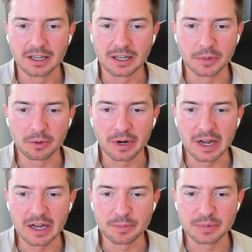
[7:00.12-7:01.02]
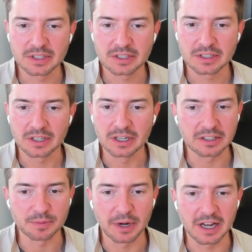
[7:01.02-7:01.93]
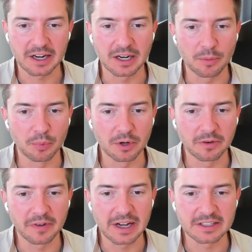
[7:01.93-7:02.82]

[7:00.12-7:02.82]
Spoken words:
from the reps, deals might not get approved